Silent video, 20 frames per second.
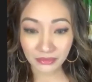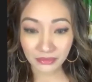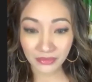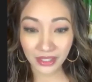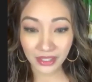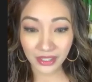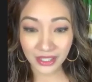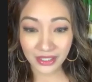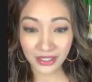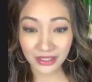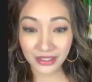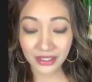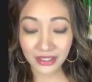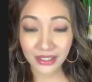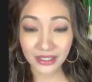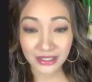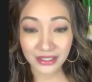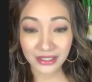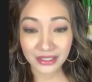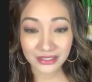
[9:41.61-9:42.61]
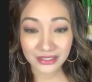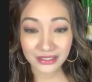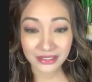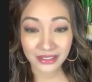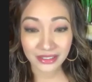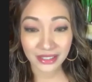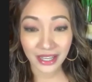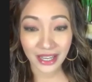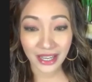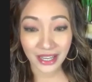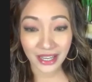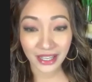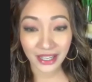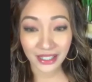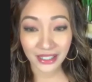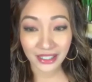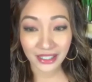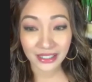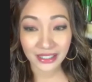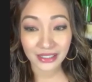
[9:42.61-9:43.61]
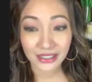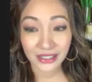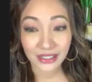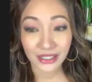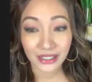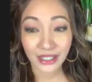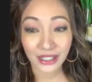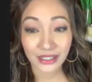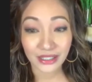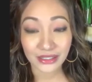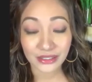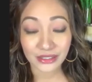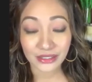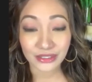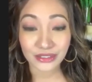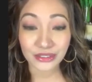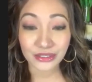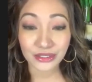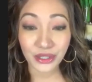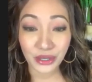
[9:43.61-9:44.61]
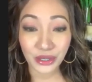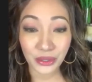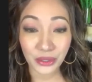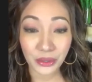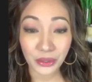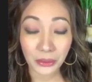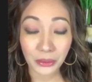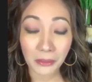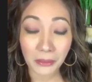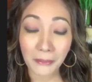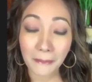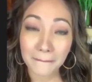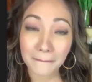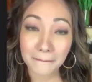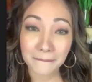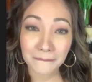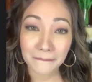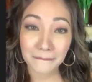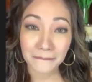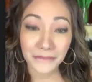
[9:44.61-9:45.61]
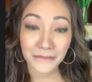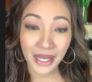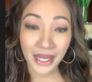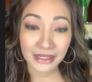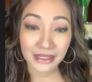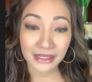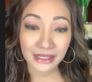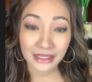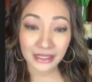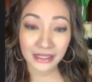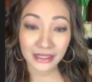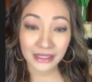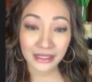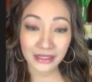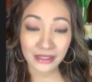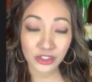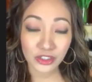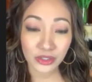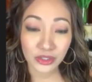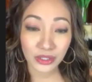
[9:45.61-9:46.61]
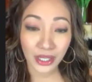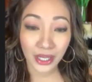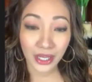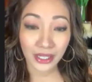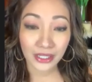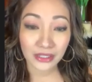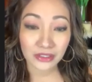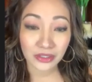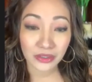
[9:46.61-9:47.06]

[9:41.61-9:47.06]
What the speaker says: and this and that. So back in July